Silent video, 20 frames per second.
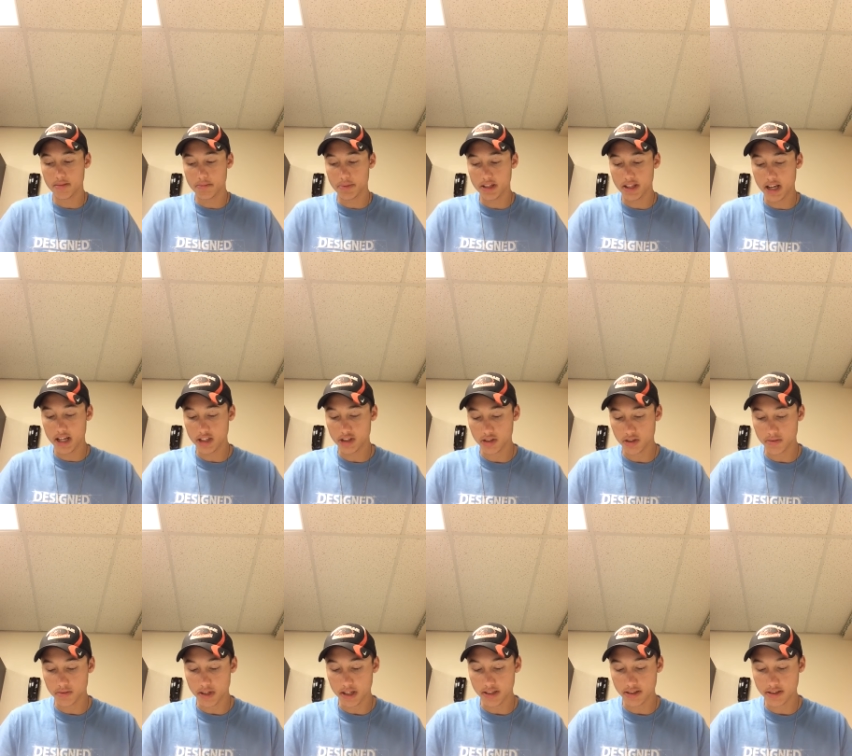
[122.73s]
the
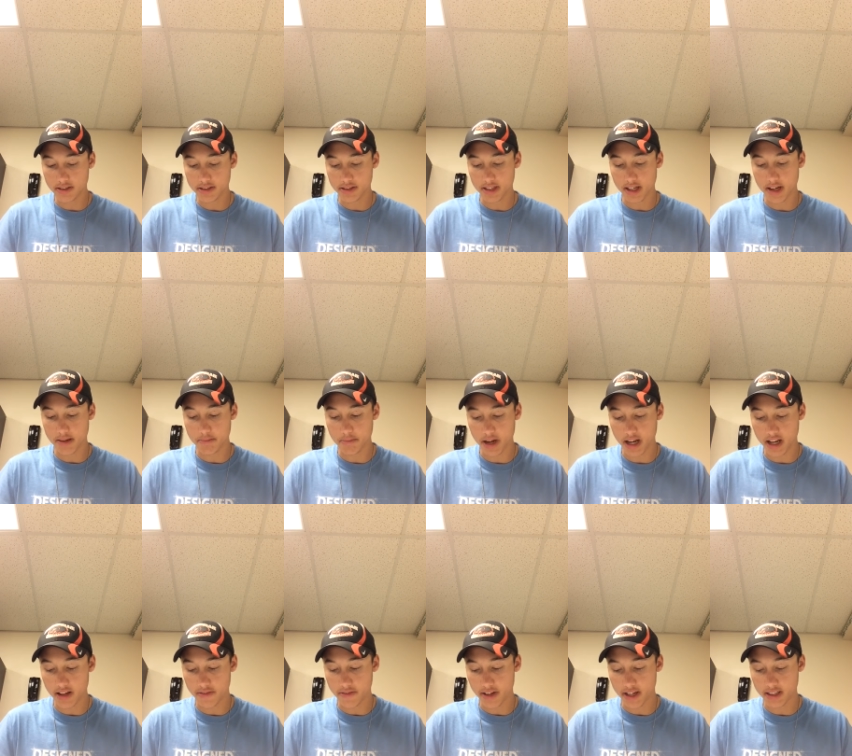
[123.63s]
potential risks and
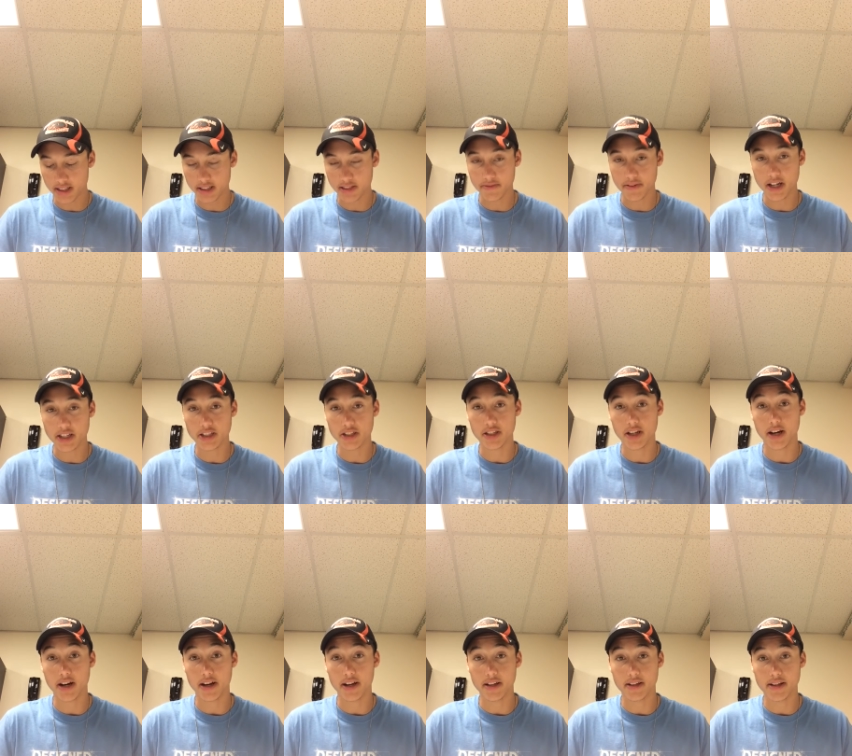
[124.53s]
benefits of
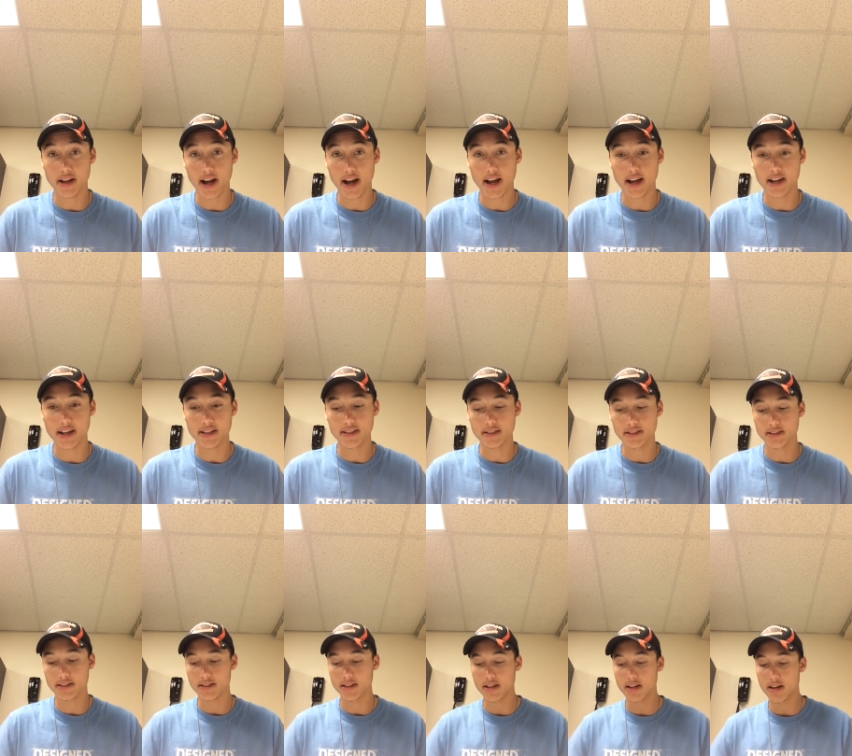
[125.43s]
vegetarian
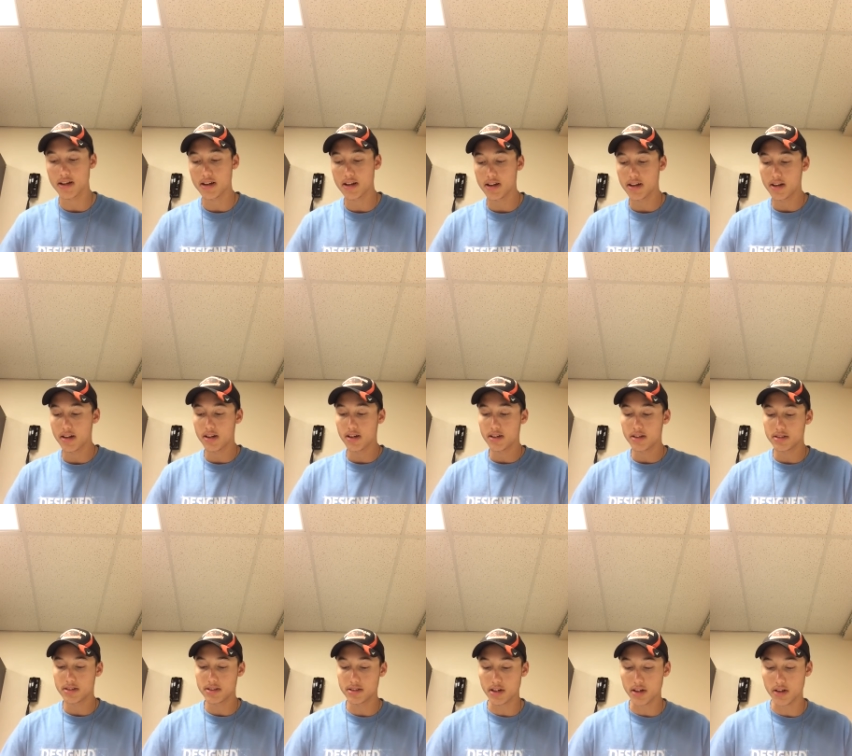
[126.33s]
diets.
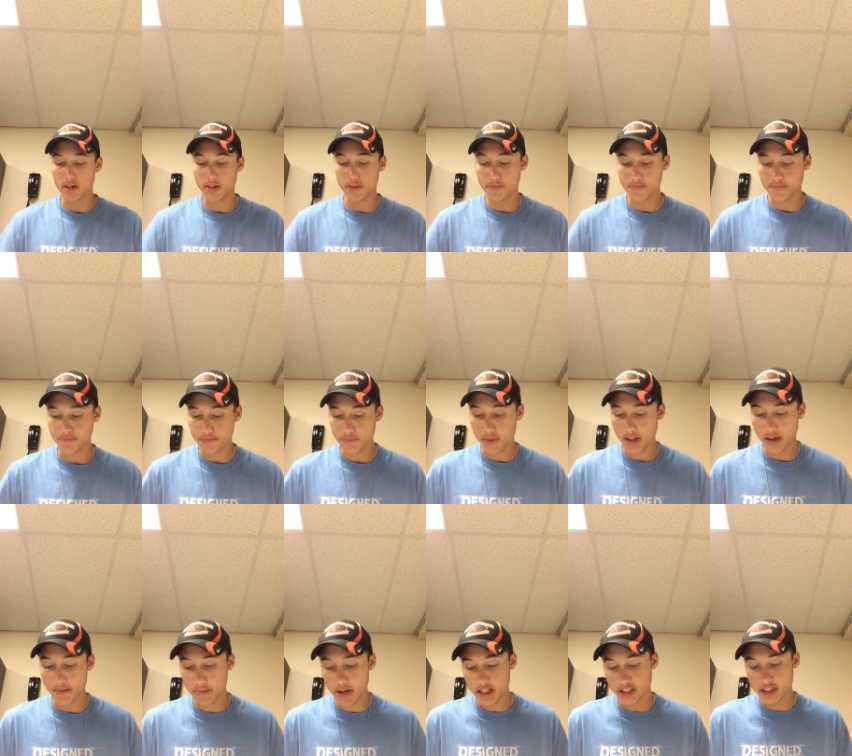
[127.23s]
So,
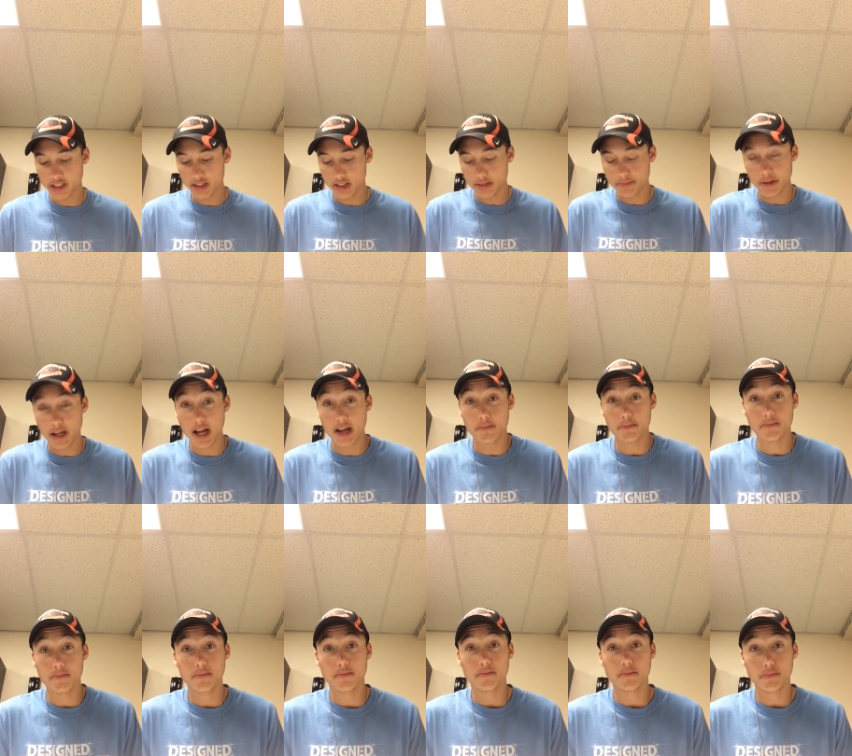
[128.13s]
it mentions
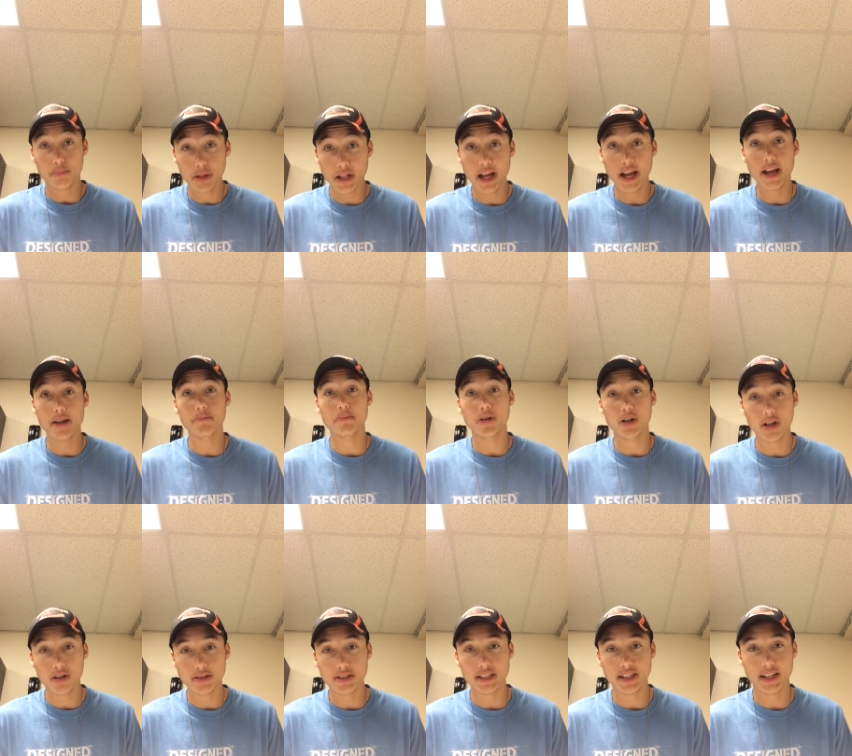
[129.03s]
plant
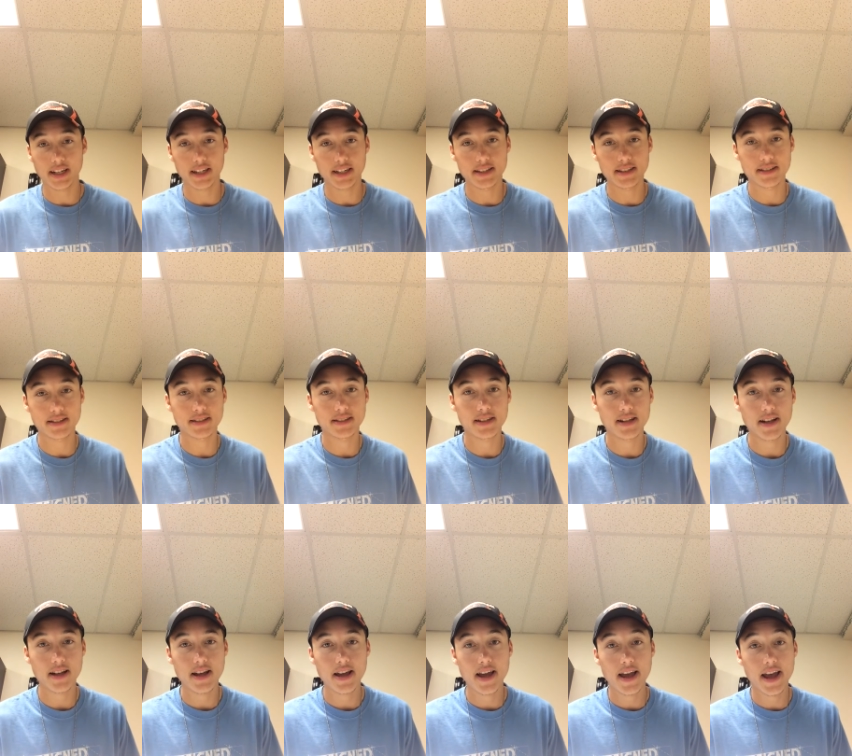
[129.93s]
proteins
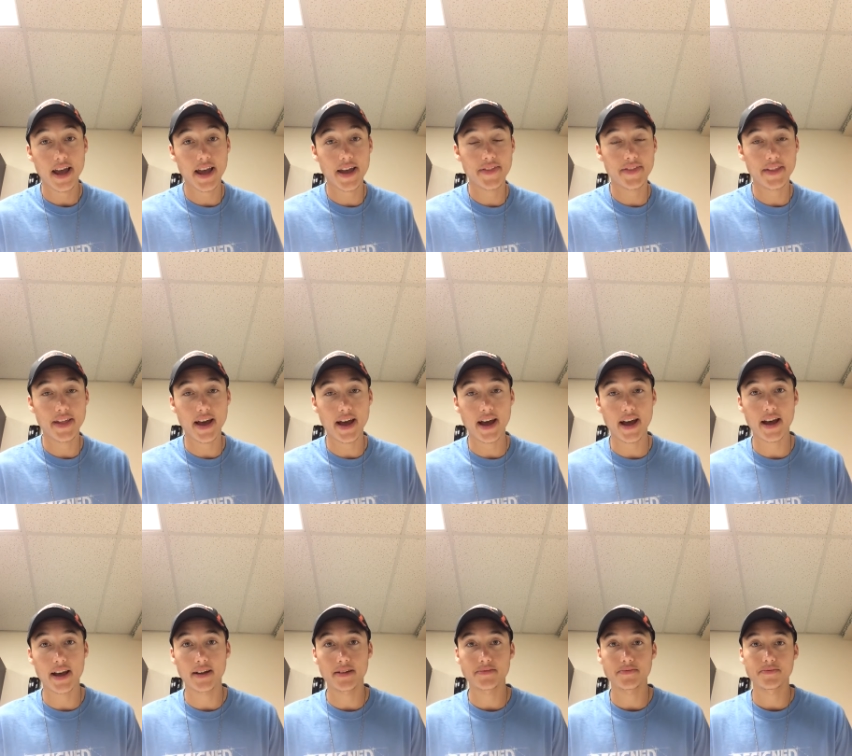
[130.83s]
and
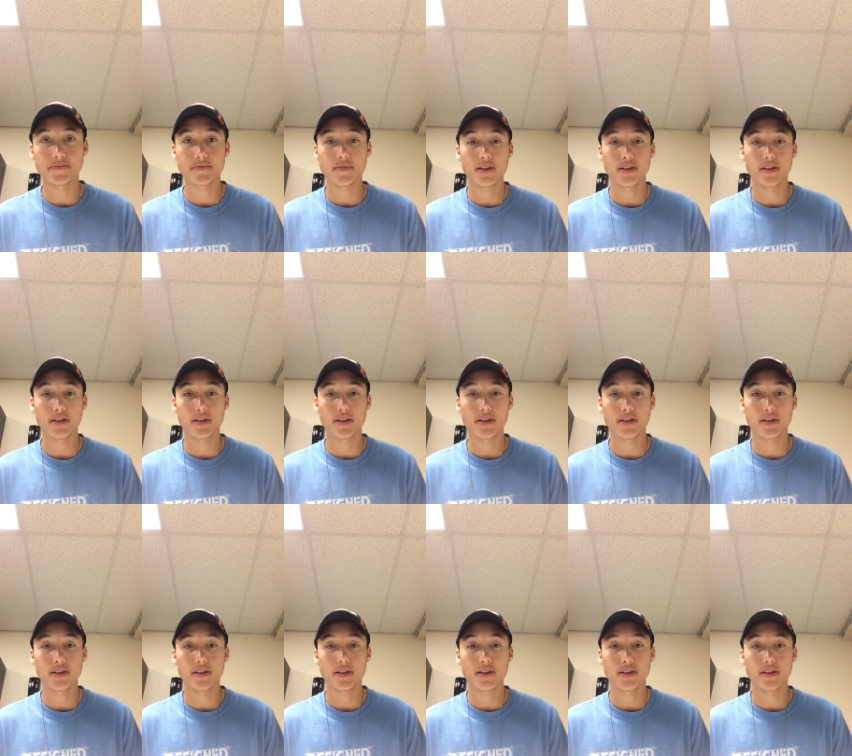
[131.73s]
that